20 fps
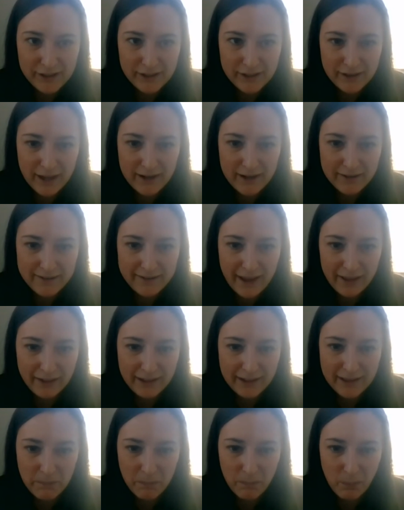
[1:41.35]
And then
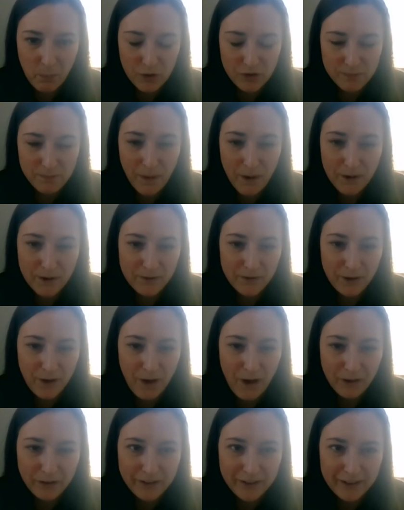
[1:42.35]
telling them which part of the
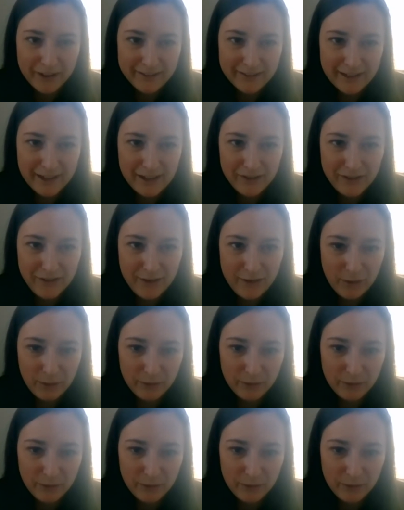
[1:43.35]
call to listen into,